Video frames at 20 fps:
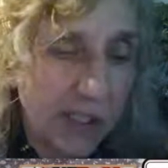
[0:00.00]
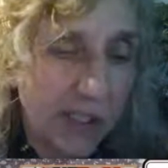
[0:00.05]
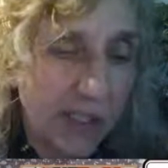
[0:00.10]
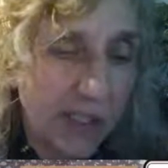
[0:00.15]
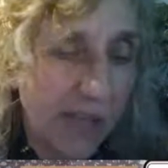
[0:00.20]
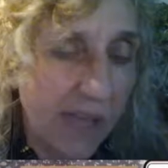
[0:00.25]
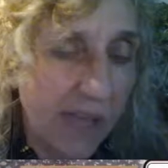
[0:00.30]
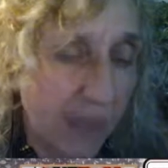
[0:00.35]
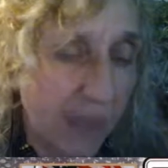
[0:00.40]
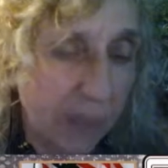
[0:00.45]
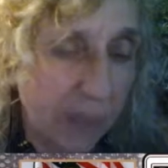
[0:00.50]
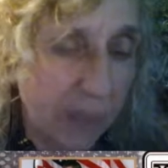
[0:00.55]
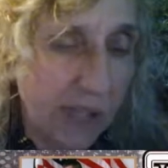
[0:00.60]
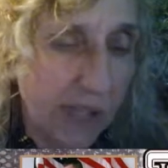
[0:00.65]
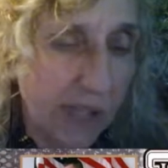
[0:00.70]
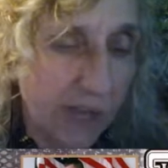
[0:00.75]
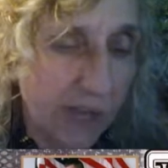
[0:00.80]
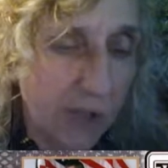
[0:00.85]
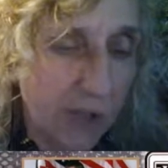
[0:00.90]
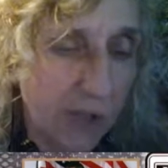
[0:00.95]

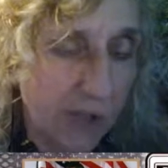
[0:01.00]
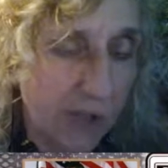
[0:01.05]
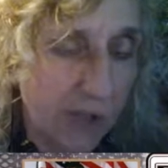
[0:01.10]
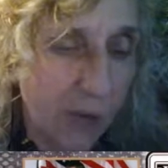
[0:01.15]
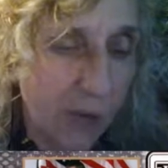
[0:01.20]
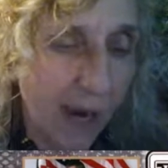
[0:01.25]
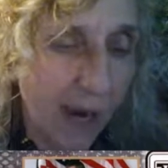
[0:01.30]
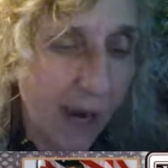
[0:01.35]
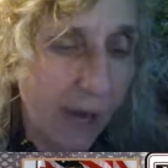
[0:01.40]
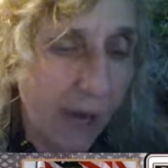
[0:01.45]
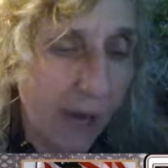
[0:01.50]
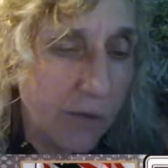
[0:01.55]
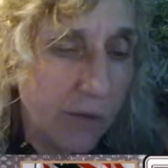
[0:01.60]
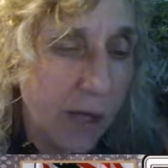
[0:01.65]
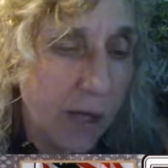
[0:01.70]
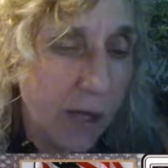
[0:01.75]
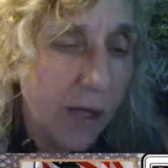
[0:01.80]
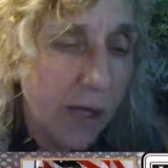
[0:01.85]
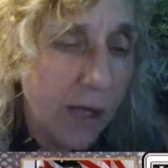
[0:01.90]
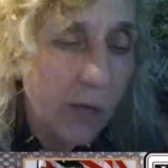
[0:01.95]
70% turned around.
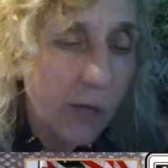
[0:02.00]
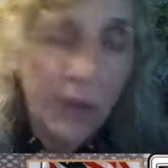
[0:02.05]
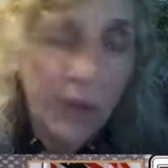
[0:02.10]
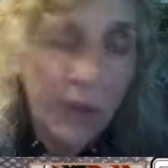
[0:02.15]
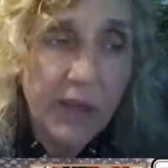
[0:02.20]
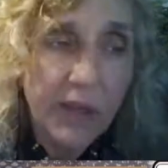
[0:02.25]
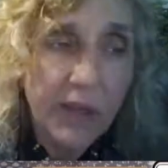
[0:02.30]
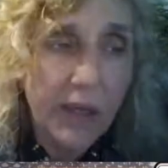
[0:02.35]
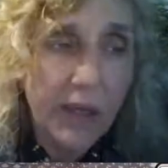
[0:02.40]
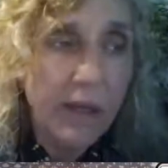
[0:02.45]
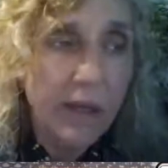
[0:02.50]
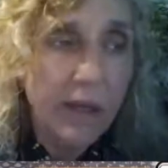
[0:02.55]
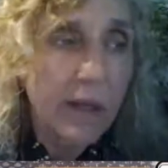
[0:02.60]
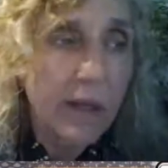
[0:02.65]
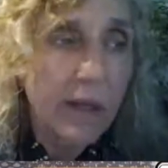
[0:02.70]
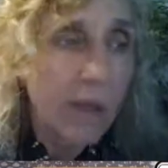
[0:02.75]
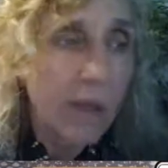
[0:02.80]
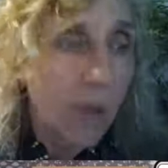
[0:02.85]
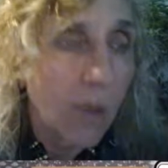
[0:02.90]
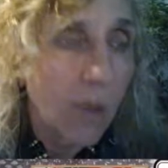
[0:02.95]
Within
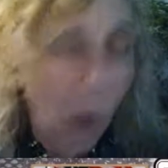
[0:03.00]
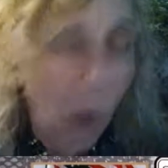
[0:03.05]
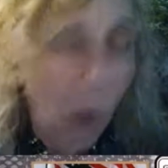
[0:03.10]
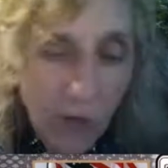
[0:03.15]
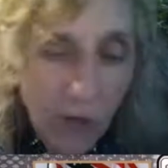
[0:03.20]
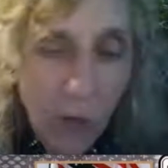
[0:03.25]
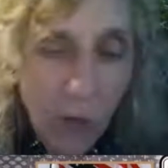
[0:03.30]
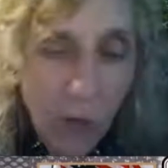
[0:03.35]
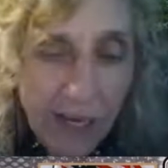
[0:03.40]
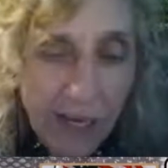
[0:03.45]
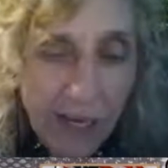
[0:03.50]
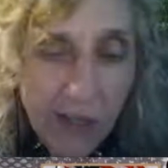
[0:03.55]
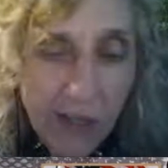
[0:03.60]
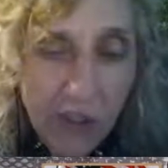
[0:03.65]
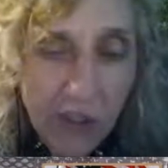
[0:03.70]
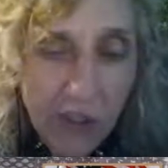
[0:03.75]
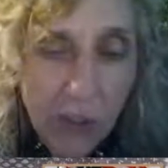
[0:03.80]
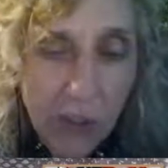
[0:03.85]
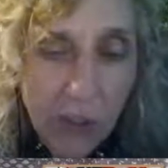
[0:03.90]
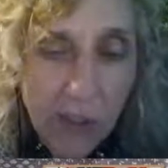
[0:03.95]
1 week,
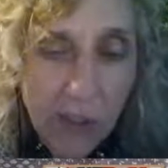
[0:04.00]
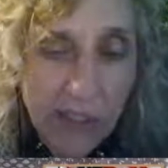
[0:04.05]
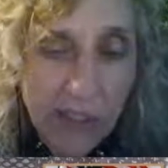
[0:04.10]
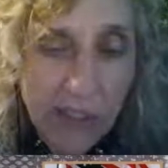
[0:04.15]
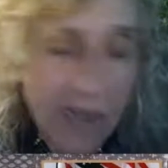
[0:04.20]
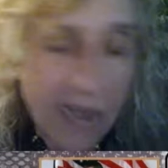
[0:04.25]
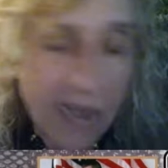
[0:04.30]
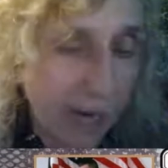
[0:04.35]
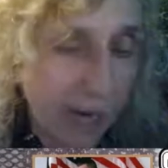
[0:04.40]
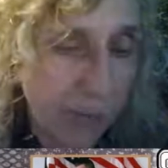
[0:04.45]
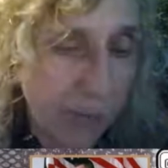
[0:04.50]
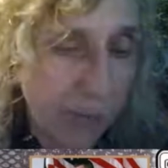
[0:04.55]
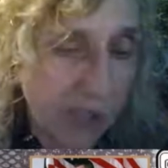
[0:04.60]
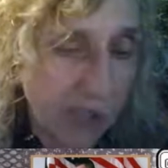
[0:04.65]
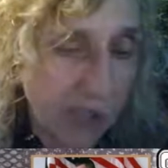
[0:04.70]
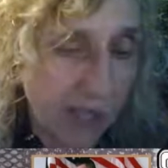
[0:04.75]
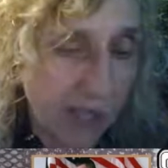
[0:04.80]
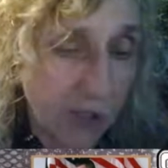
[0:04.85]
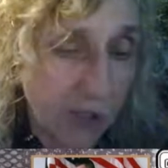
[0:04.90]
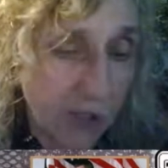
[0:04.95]
she was
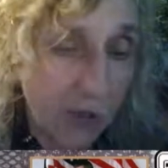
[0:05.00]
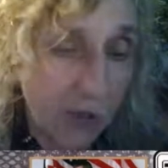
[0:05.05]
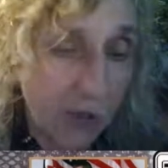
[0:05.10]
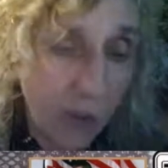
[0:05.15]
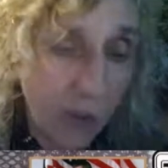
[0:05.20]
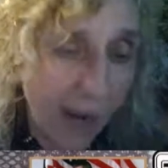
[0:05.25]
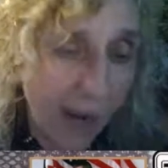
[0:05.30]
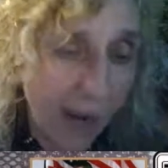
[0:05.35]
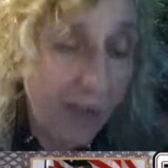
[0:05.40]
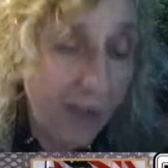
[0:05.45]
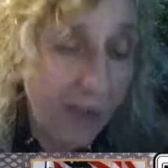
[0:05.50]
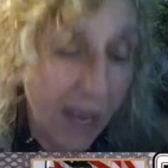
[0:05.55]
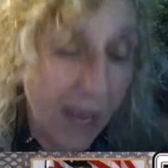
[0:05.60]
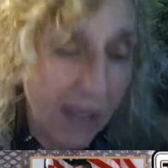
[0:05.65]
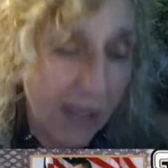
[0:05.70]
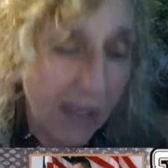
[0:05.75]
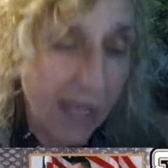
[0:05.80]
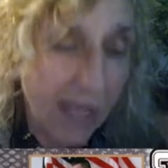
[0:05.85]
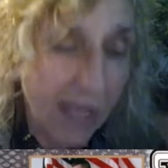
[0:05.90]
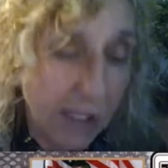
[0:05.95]
90% turned around.
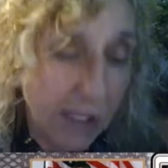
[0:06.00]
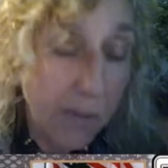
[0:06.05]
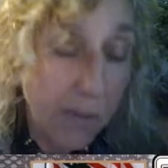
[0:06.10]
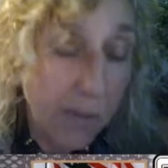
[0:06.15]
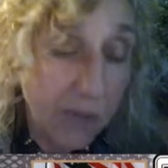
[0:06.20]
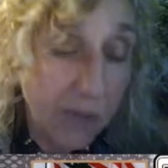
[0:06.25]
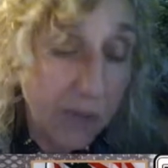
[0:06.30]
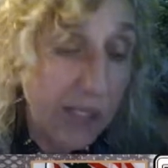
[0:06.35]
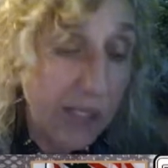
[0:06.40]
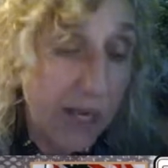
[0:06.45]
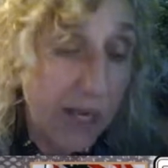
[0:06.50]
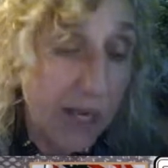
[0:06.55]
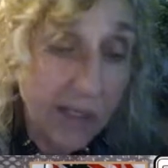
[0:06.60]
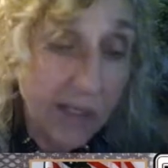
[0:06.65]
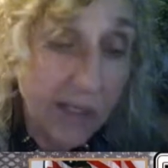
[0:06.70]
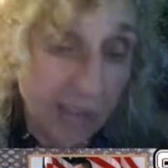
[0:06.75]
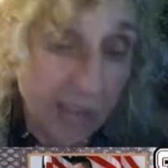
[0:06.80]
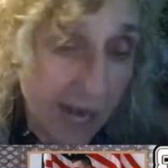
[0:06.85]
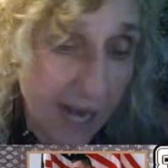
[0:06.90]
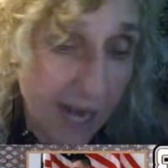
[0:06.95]
That last 10%
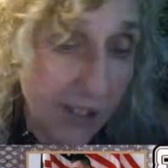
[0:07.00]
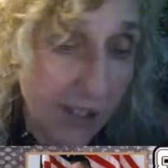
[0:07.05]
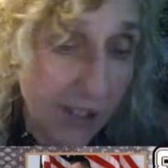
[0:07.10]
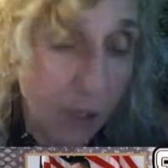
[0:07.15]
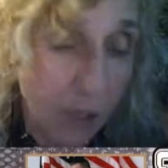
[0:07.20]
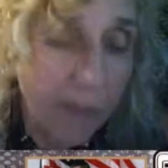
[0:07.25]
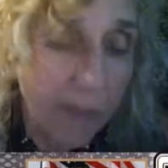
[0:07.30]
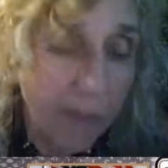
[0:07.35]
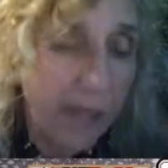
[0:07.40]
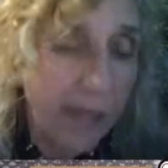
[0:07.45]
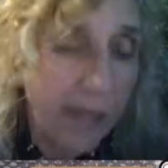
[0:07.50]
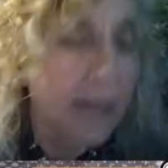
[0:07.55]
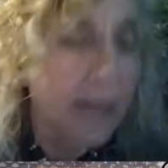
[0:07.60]
is an SOB.